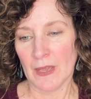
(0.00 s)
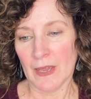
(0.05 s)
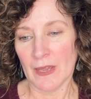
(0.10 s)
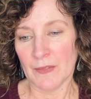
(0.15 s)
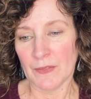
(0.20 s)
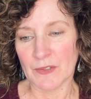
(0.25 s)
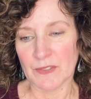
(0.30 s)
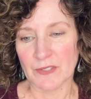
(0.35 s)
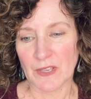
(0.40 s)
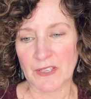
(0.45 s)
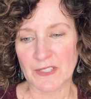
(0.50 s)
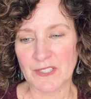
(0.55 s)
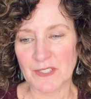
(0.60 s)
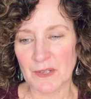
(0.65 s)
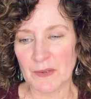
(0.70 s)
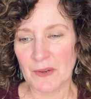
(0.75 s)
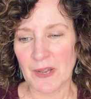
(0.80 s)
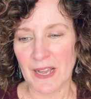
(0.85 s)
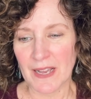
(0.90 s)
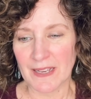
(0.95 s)
There's
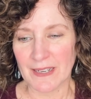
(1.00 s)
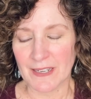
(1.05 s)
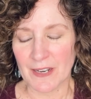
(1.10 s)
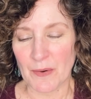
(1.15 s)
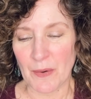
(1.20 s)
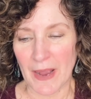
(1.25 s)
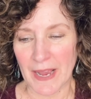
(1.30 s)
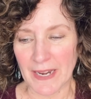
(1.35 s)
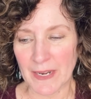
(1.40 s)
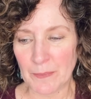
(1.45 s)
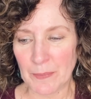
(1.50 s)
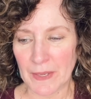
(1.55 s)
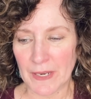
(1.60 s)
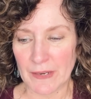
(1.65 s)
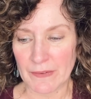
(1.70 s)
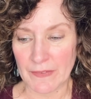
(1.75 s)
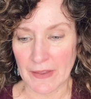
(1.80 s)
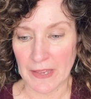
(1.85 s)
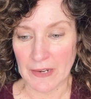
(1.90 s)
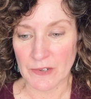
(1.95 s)
also quite a bit
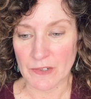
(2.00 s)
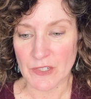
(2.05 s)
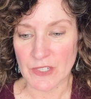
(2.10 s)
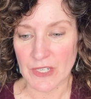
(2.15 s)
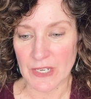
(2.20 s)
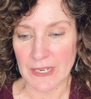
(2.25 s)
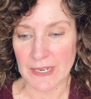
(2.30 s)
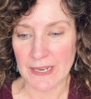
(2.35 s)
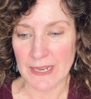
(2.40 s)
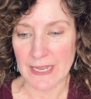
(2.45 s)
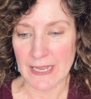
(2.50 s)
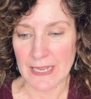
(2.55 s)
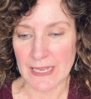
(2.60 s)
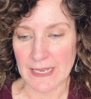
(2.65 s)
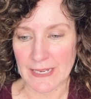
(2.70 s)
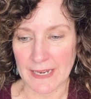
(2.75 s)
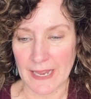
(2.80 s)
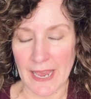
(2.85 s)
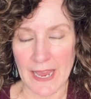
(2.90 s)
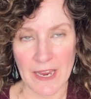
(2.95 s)
of energy
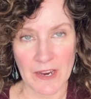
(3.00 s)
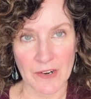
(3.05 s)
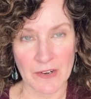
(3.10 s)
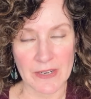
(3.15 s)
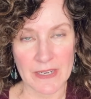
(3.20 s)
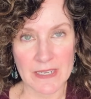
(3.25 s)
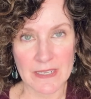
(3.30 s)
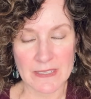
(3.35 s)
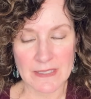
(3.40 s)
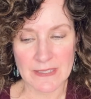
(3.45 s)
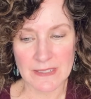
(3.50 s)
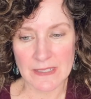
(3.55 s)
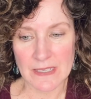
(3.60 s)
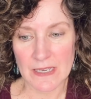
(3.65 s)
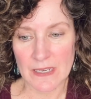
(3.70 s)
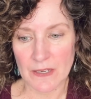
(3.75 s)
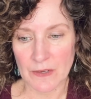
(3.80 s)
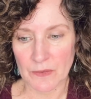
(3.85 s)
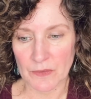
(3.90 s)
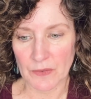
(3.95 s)
in Aries
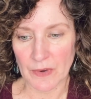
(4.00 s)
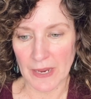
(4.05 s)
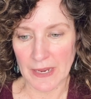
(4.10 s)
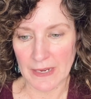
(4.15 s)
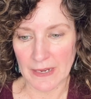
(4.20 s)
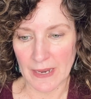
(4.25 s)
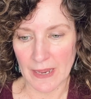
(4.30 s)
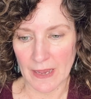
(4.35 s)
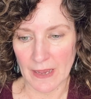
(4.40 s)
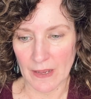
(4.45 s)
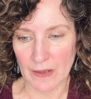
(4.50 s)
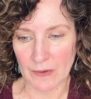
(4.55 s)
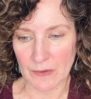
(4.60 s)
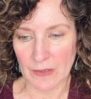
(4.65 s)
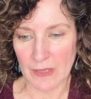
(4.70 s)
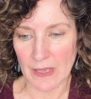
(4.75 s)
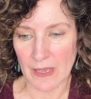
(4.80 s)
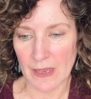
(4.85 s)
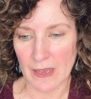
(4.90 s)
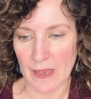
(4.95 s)
right now.
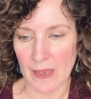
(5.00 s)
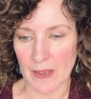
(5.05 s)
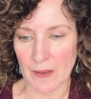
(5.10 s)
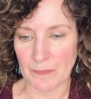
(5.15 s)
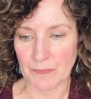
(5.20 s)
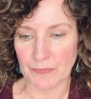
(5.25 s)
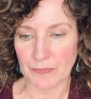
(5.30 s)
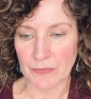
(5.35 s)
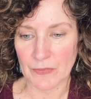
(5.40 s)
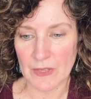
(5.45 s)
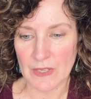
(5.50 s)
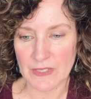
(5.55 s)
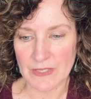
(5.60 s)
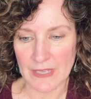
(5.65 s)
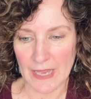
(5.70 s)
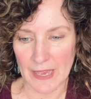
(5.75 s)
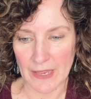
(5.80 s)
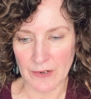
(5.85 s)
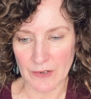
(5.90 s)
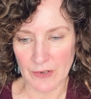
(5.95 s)

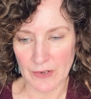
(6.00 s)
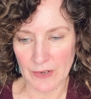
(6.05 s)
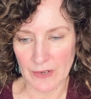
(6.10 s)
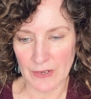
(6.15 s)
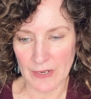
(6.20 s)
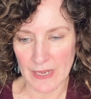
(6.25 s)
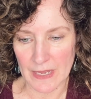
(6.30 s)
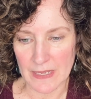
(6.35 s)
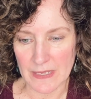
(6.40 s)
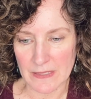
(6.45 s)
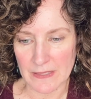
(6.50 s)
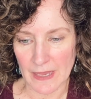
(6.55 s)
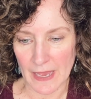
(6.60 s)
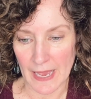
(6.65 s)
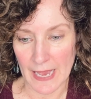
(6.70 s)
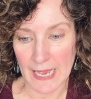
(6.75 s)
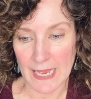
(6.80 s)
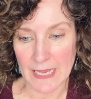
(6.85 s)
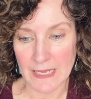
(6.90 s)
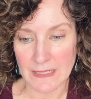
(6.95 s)
Saturn is
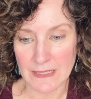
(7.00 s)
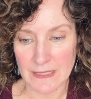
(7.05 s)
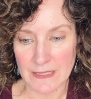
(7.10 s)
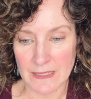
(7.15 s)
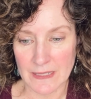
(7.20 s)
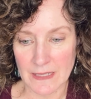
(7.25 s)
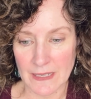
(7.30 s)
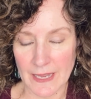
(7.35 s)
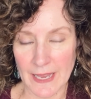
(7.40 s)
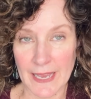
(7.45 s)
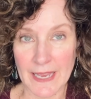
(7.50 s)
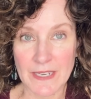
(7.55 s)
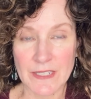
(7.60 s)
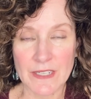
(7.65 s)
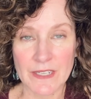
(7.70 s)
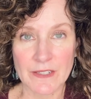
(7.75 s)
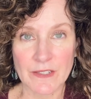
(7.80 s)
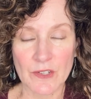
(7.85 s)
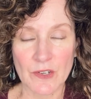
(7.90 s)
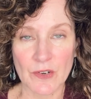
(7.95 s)
at
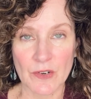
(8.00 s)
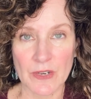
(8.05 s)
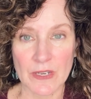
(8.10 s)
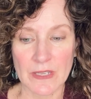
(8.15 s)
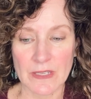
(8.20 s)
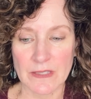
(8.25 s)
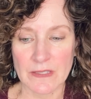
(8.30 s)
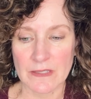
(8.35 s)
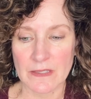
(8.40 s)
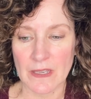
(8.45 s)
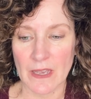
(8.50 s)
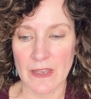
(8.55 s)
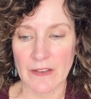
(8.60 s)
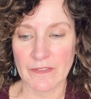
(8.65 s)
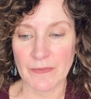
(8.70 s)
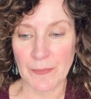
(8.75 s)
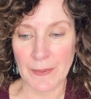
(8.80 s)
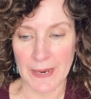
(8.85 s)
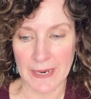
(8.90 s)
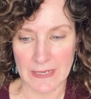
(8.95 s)
18 degrees
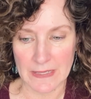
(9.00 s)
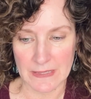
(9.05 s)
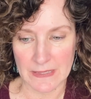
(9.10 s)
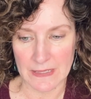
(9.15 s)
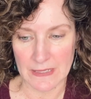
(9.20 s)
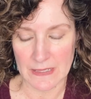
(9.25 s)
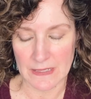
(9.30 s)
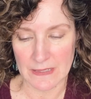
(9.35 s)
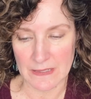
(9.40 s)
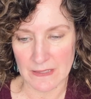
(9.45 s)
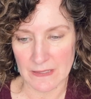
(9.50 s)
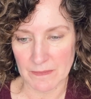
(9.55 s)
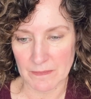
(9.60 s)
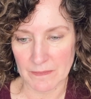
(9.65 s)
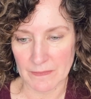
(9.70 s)
of Pisces,